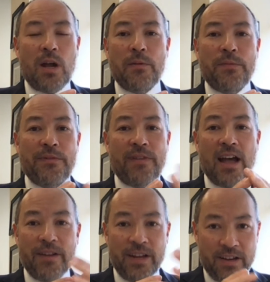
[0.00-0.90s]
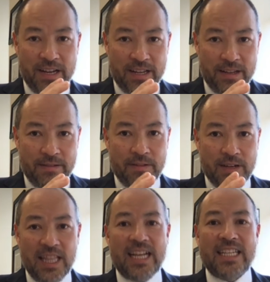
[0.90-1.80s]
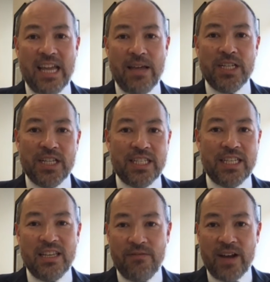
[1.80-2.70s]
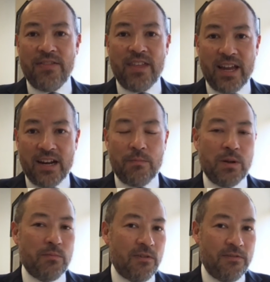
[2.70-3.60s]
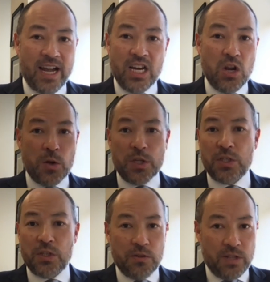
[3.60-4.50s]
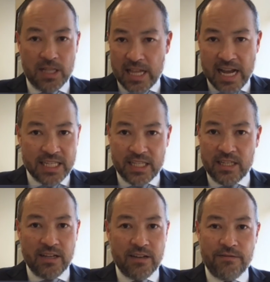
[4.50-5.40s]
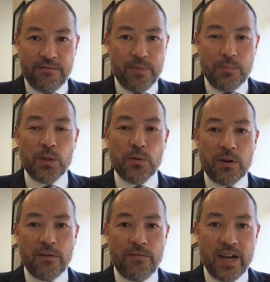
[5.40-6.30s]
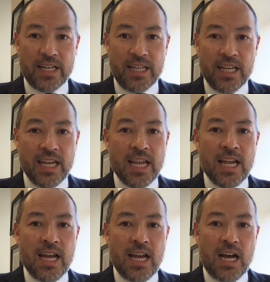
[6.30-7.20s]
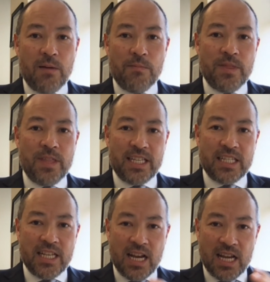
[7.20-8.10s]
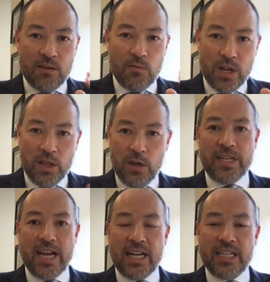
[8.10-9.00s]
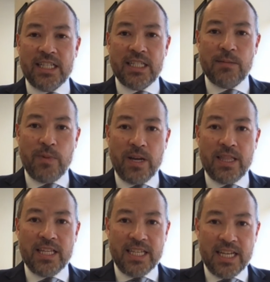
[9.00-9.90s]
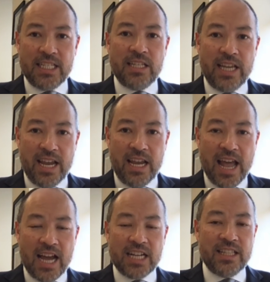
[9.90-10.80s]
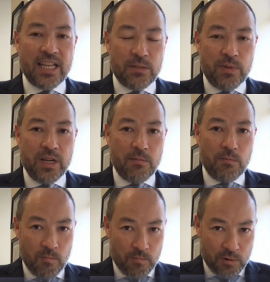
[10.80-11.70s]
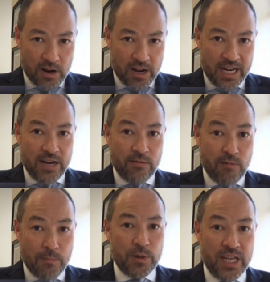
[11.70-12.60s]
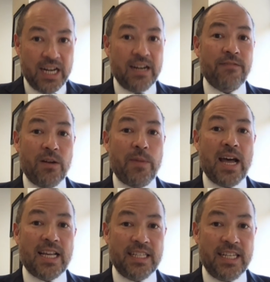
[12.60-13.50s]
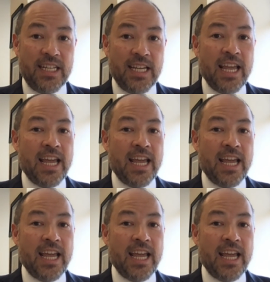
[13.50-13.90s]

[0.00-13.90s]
problem of how you're going to collect damages and divide that up and provide notice to a class of people who are affected. This is not one of those actions, but this is an action that's being brought in a representative capacity.